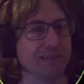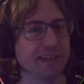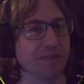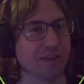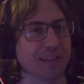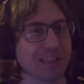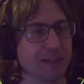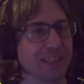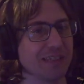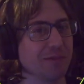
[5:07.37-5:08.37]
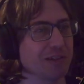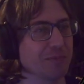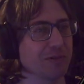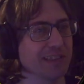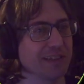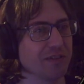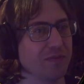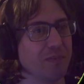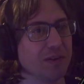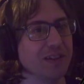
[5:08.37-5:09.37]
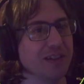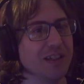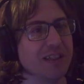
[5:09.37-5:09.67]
Use the focus ability while the ball is on the flipper.